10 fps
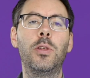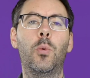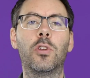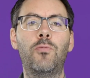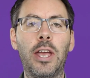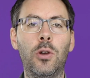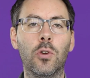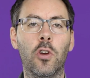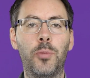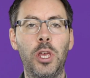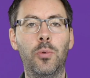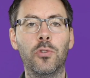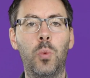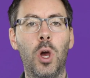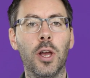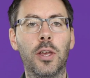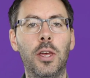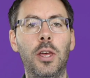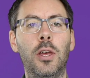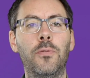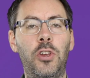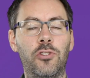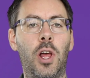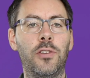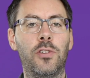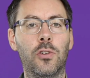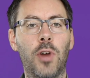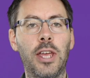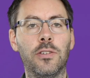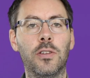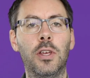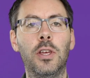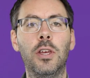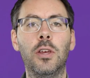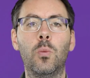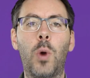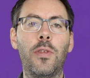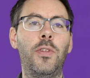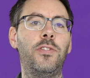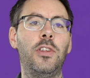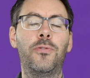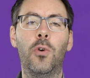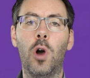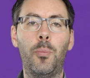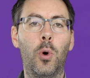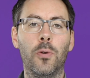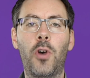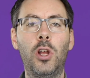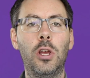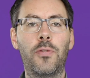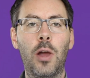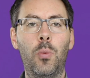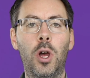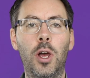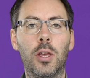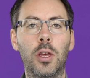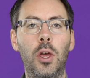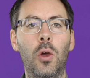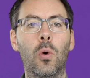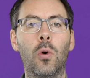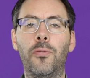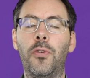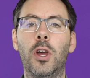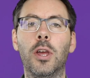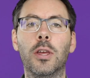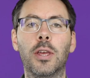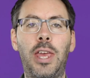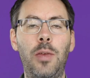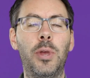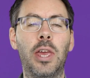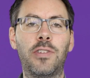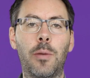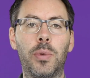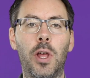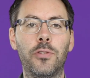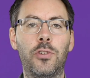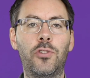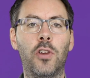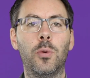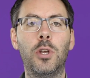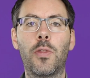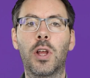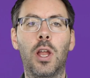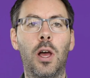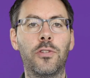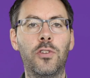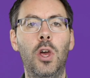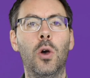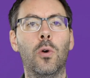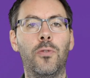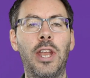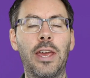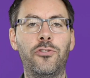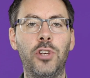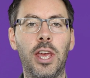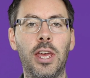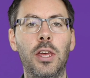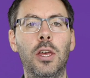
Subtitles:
you want a record of pupils' work, visualisers are great. Whether this is for a portfolio of their work, or for keeping exemplars to show to another class, or for next year,